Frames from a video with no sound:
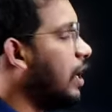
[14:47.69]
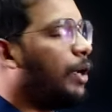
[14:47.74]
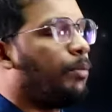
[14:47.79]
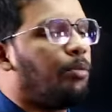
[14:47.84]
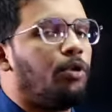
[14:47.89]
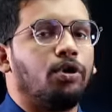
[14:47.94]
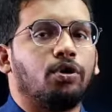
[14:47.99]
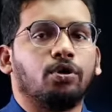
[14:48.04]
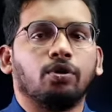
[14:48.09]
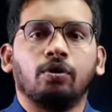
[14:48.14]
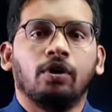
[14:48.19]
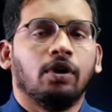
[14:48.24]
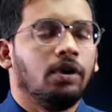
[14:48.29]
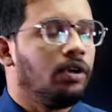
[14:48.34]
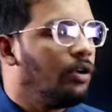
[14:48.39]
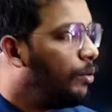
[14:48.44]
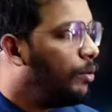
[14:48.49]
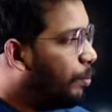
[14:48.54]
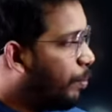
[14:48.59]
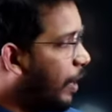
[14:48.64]
able to
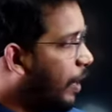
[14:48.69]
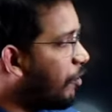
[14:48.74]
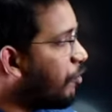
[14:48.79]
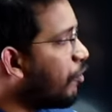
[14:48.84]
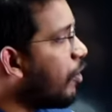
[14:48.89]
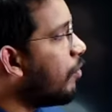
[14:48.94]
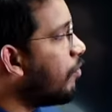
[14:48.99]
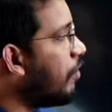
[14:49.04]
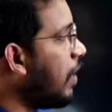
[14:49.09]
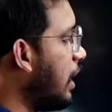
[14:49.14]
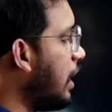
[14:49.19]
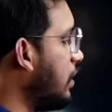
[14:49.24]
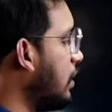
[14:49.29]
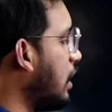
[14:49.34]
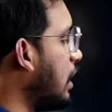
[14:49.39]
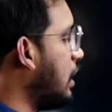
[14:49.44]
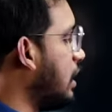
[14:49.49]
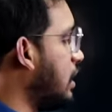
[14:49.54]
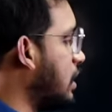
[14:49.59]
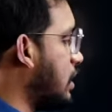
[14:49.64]
perform well in
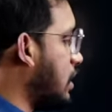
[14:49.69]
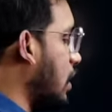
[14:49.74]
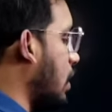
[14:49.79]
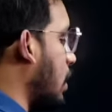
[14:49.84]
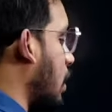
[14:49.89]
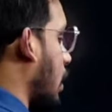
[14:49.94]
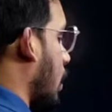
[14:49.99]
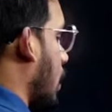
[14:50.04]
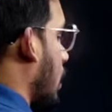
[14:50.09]
the digital